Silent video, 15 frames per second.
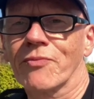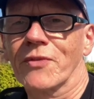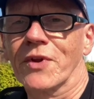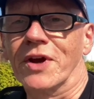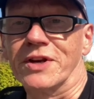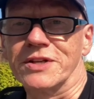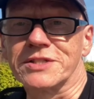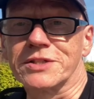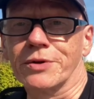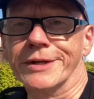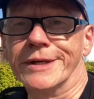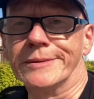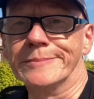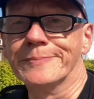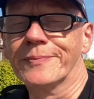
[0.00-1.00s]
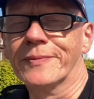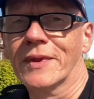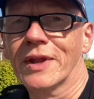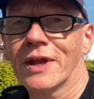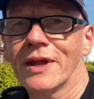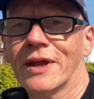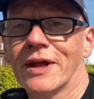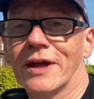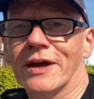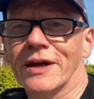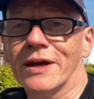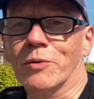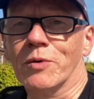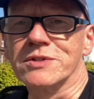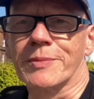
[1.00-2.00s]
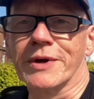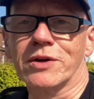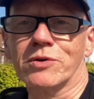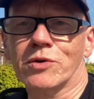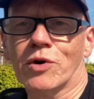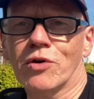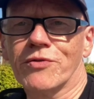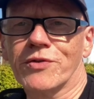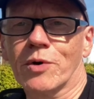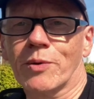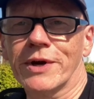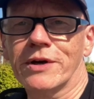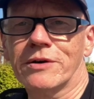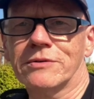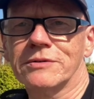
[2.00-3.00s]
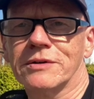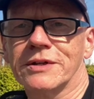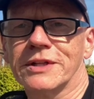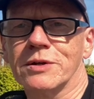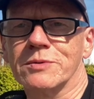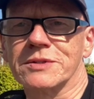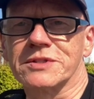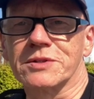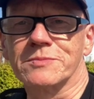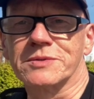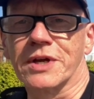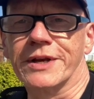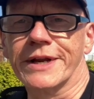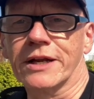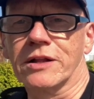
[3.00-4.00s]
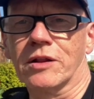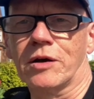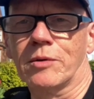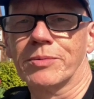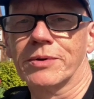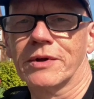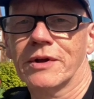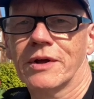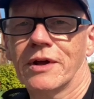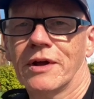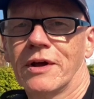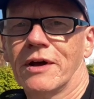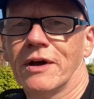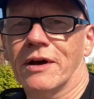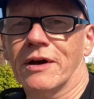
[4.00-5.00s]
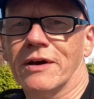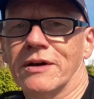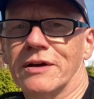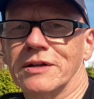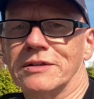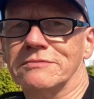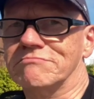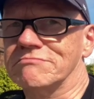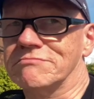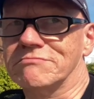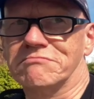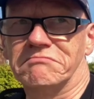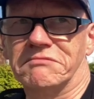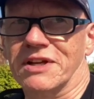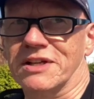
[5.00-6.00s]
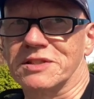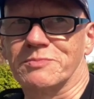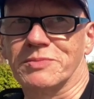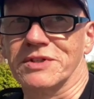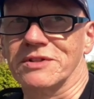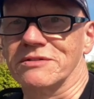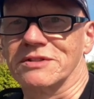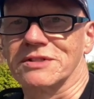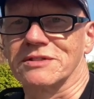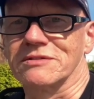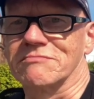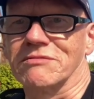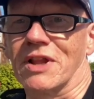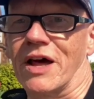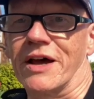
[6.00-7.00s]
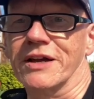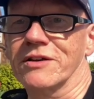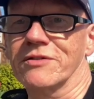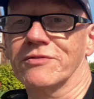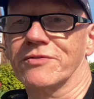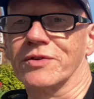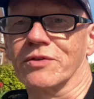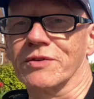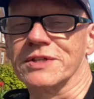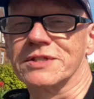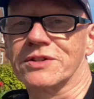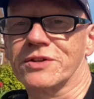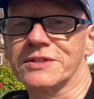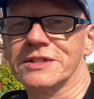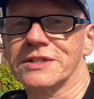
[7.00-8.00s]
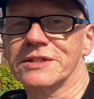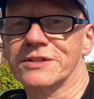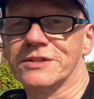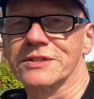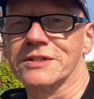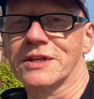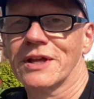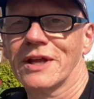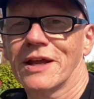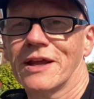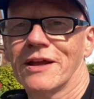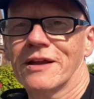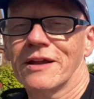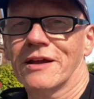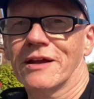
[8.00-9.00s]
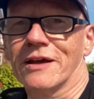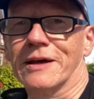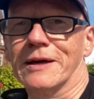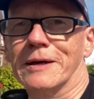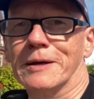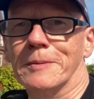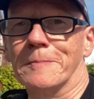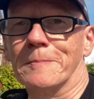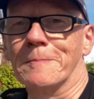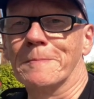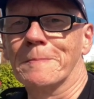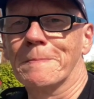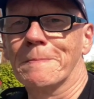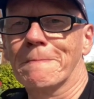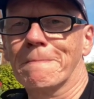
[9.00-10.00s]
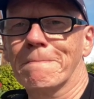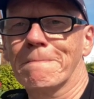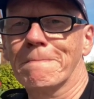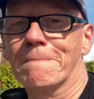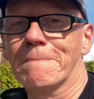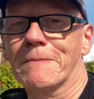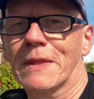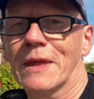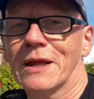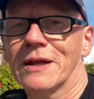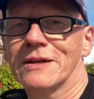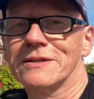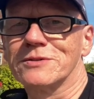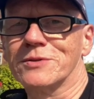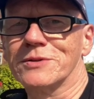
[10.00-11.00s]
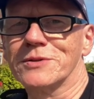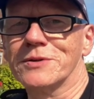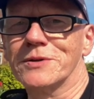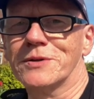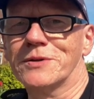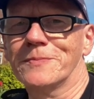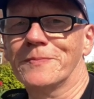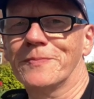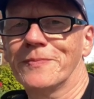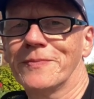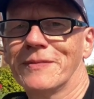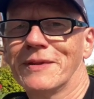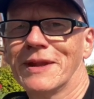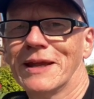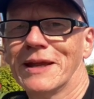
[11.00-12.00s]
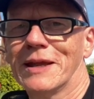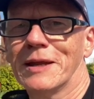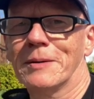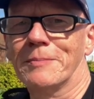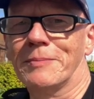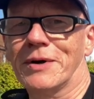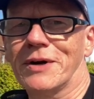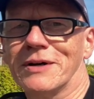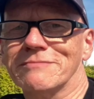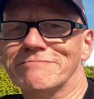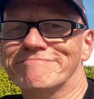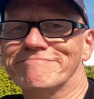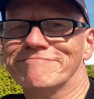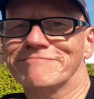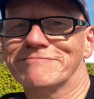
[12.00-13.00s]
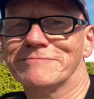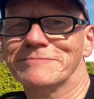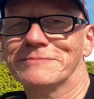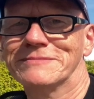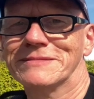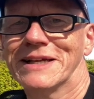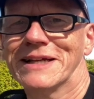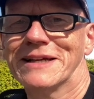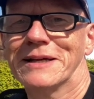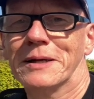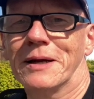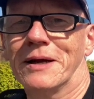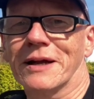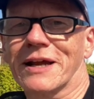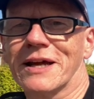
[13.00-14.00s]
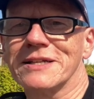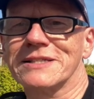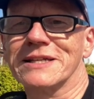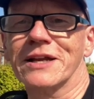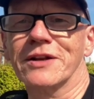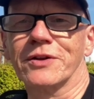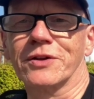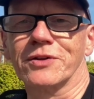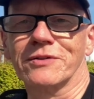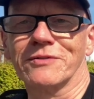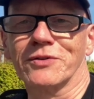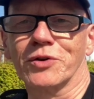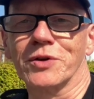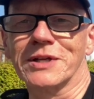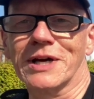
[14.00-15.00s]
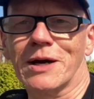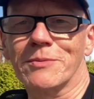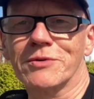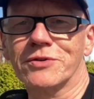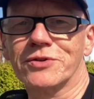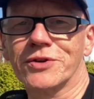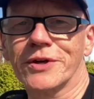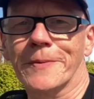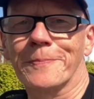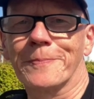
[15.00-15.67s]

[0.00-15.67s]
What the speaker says: and it's still there. It was a bingo hall for a while, and it was some sort of nightclub, and it's been just lying for at least 30 years. So I don't know, but I can't see anything good happening to it.